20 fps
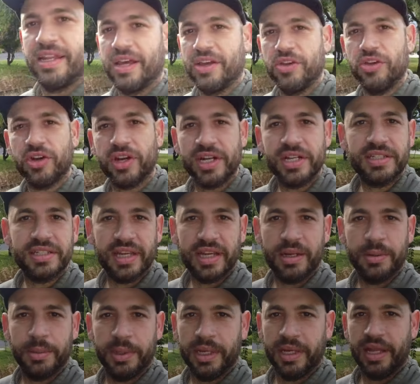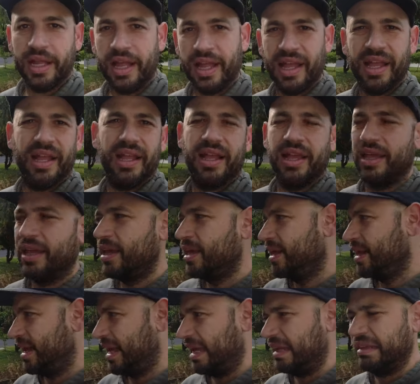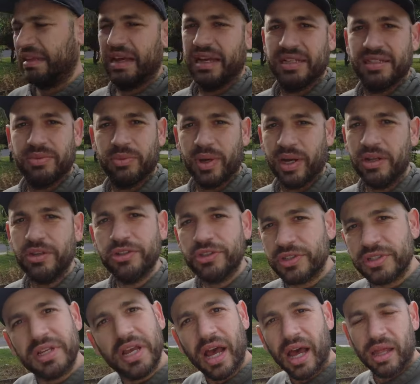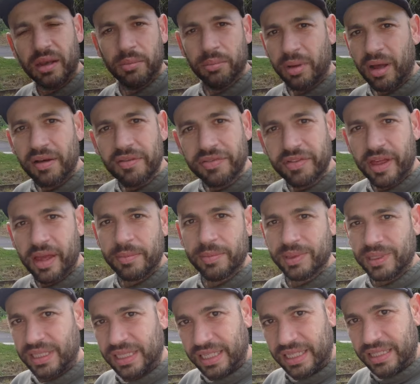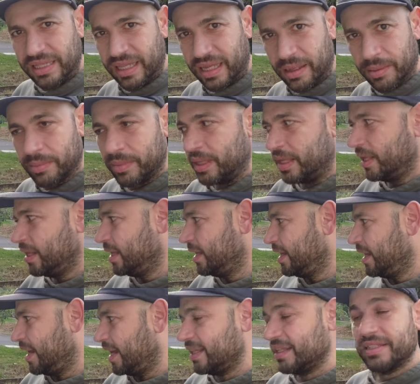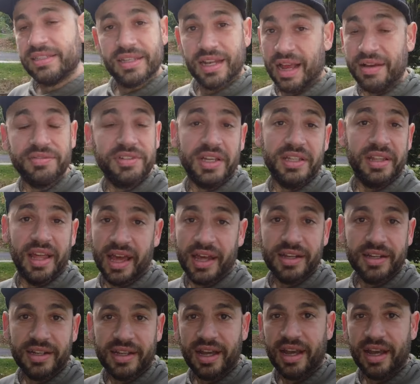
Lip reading: Now you're gonna say to me, hey, headlights, why don't you just cut and buff them and clean them? Hey, listen, I've done that.